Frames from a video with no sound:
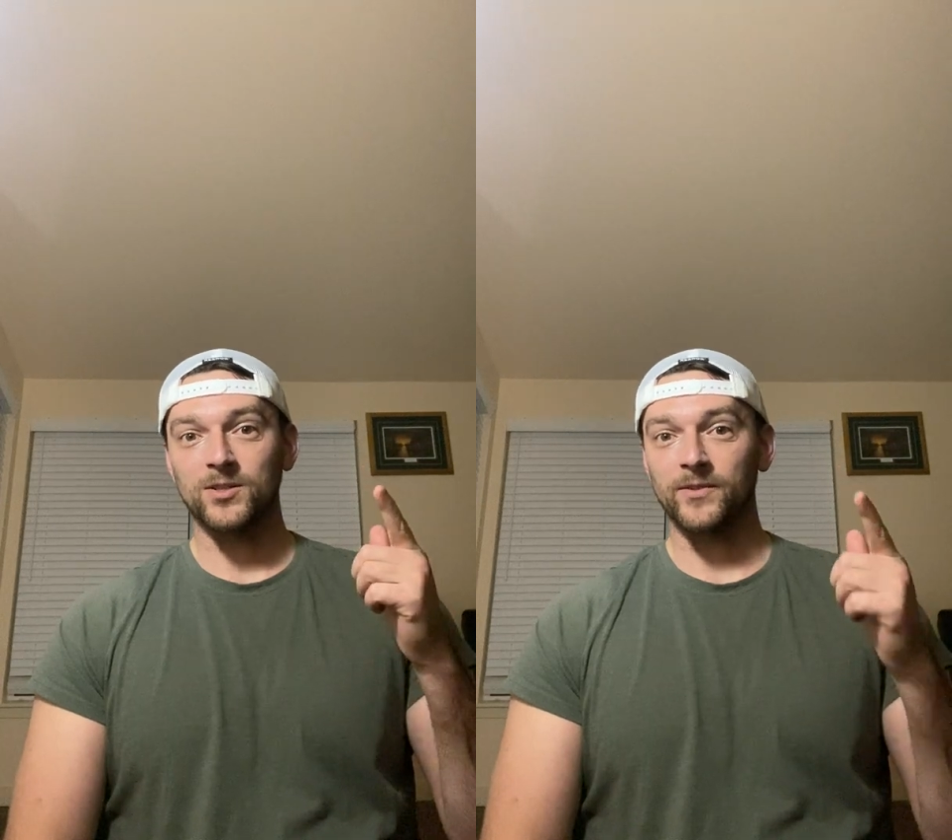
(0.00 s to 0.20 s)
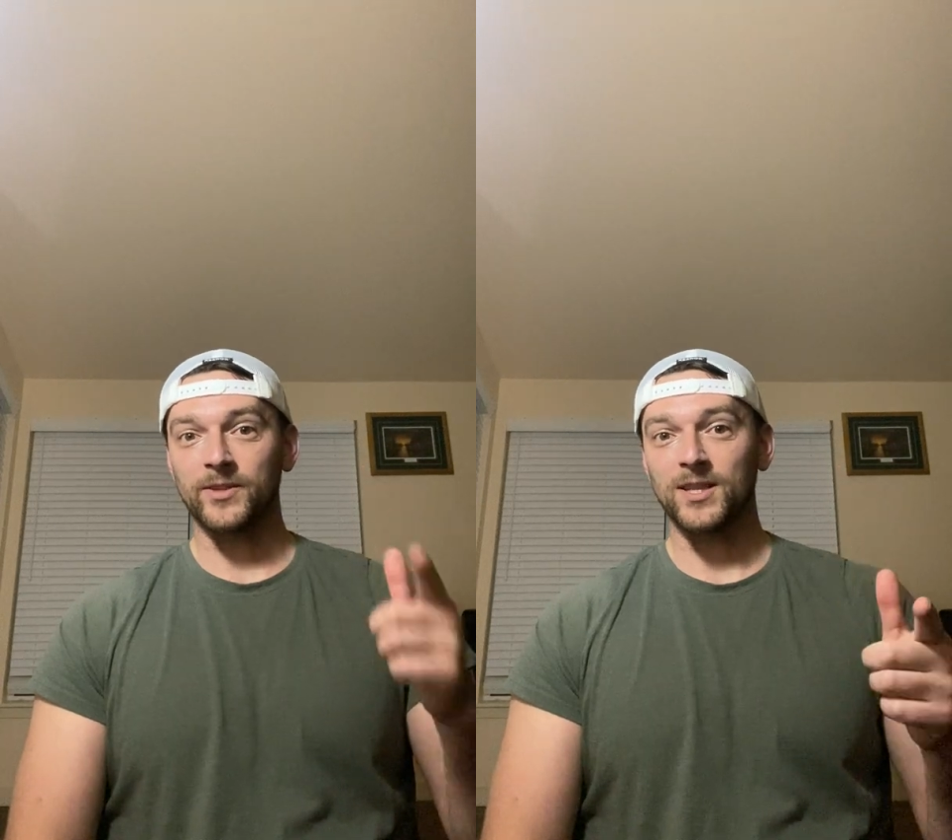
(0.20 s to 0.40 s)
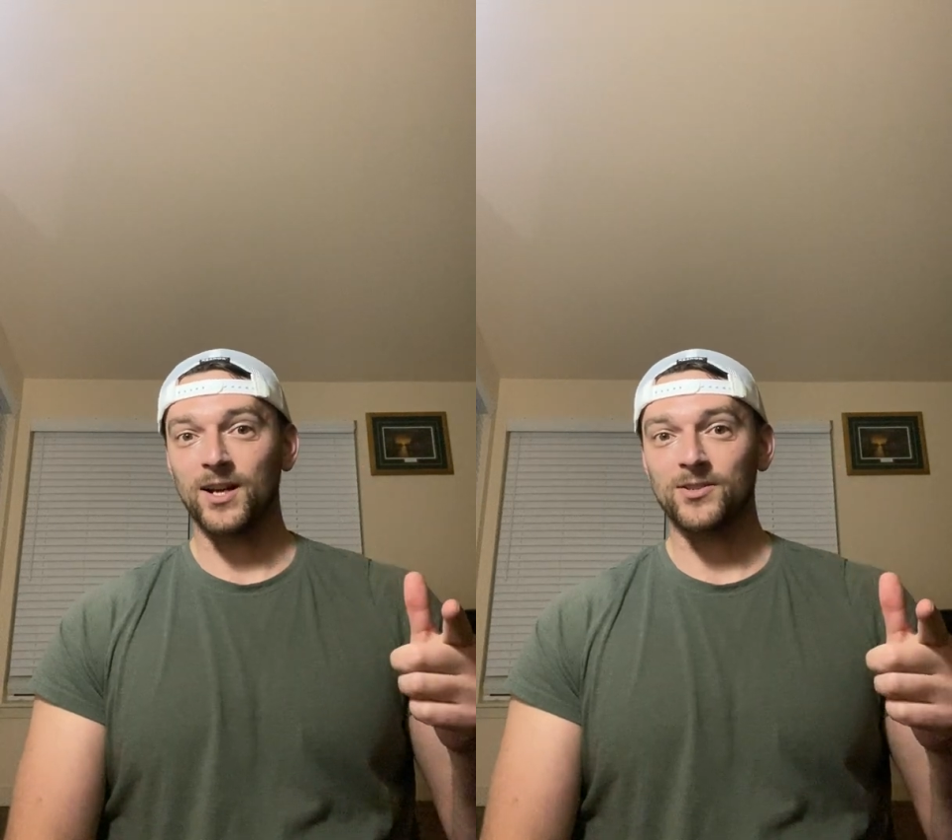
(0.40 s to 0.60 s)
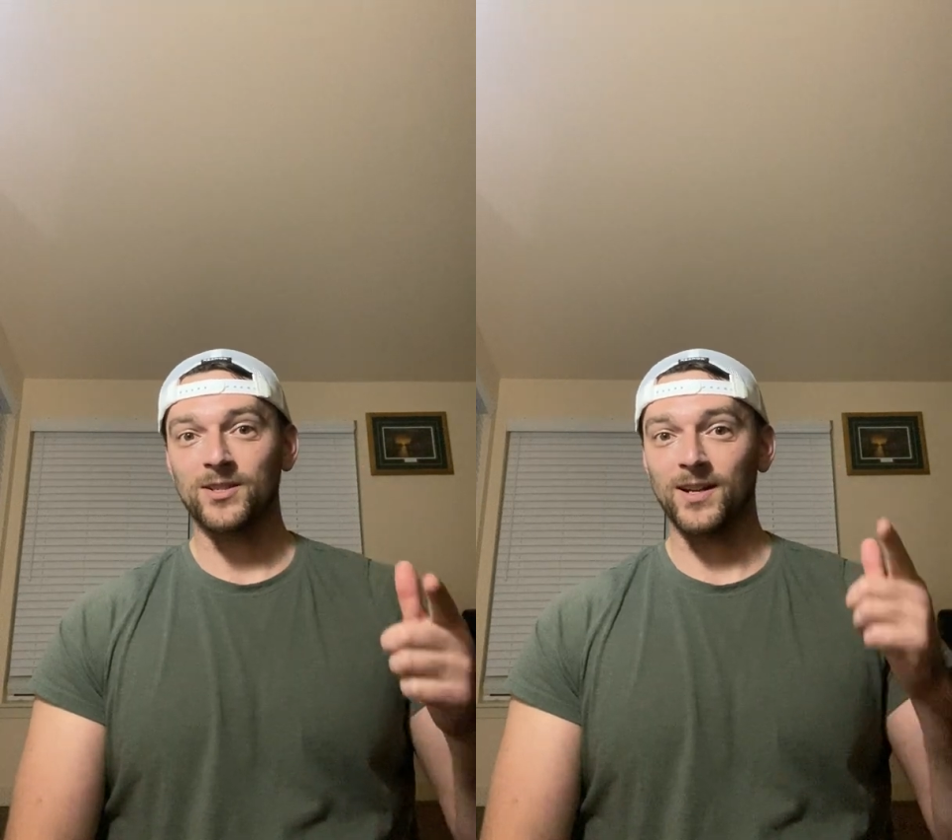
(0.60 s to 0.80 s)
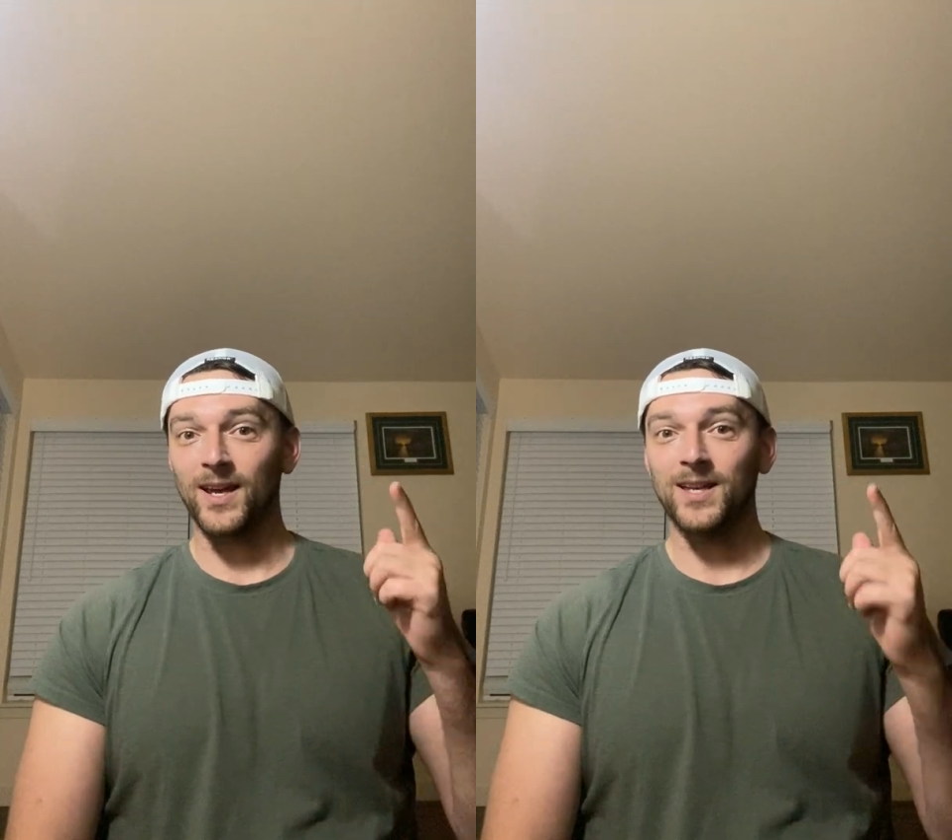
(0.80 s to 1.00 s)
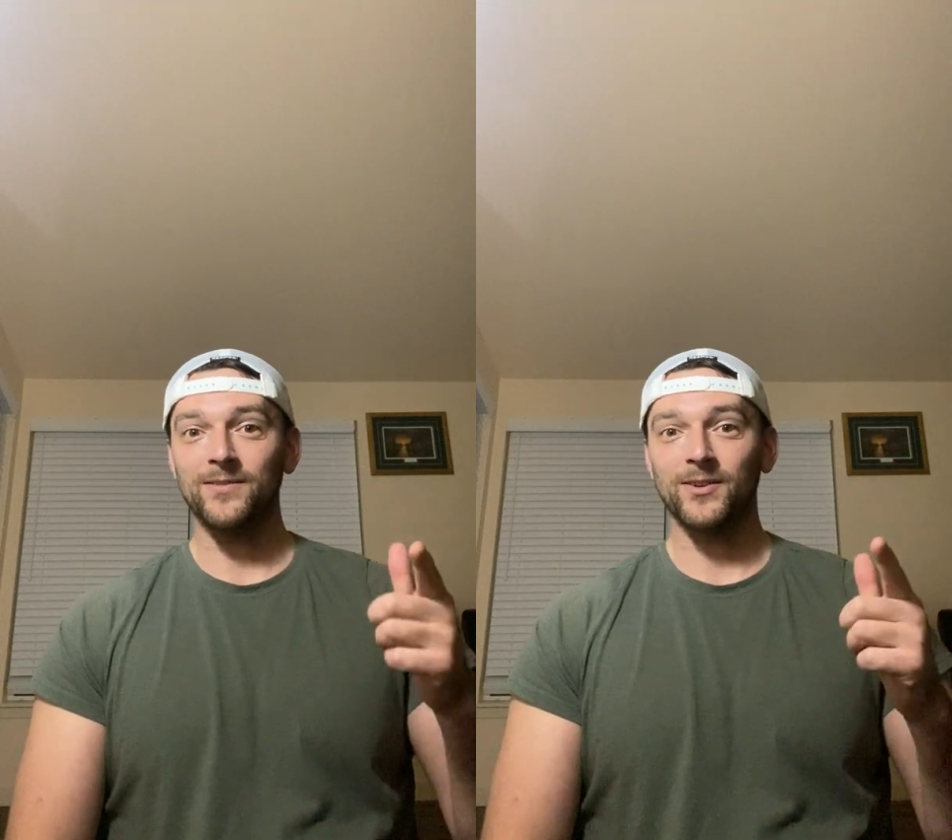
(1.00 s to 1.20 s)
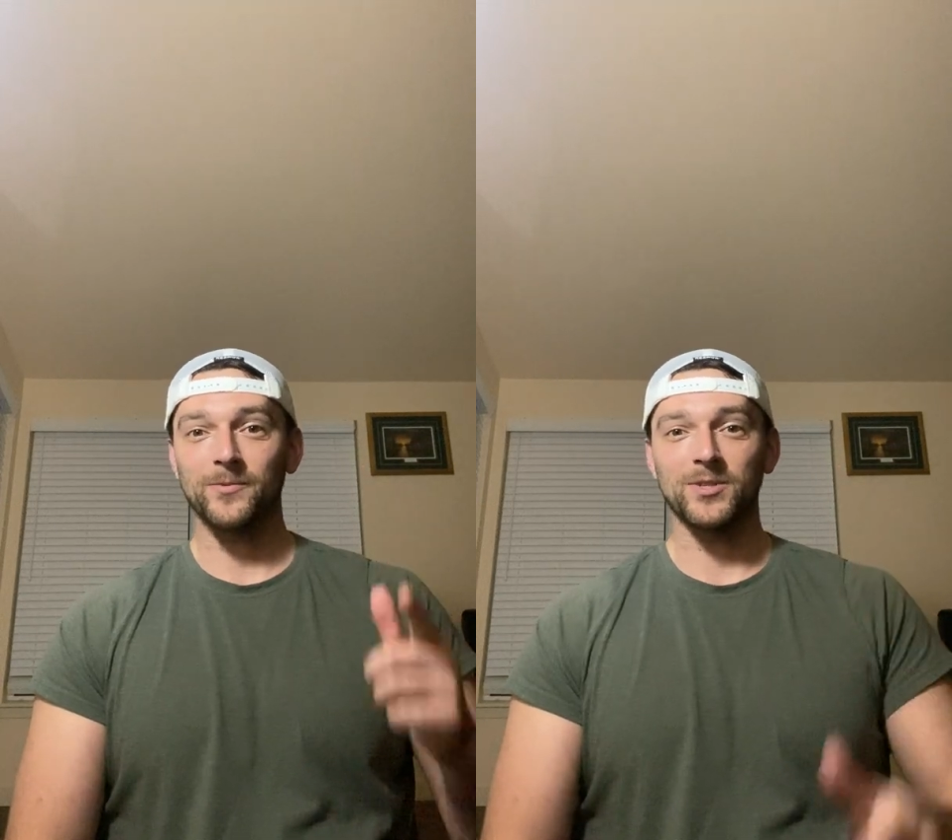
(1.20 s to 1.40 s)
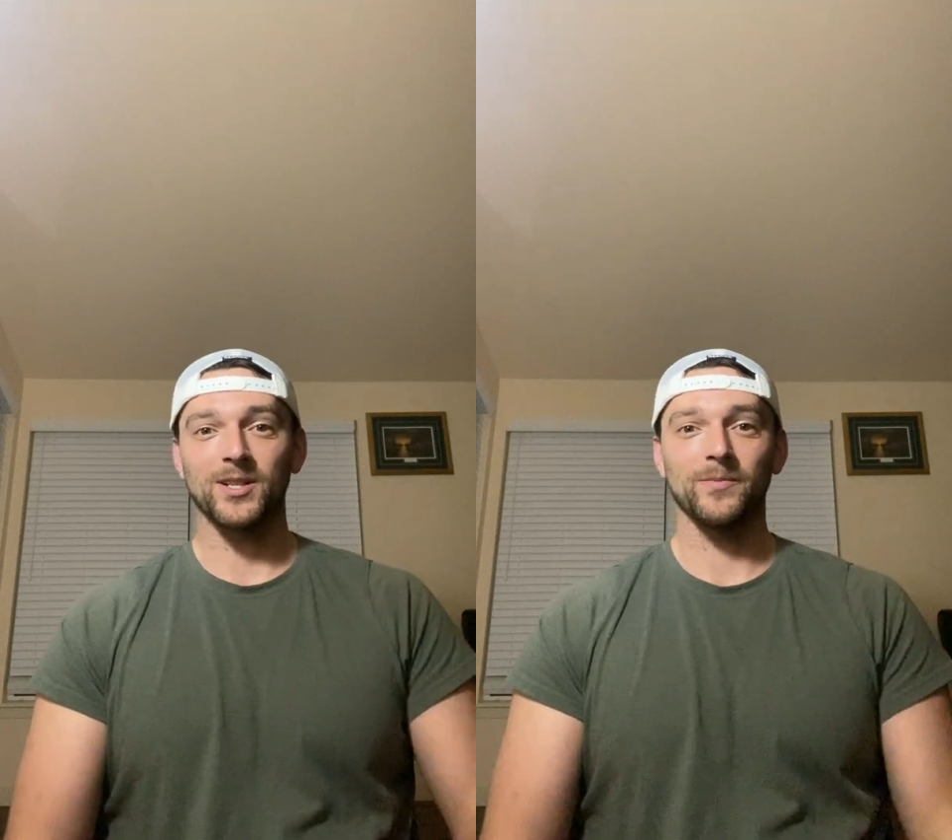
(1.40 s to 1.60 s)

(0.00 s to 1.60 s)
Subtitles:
don't have 1,000 and 85% of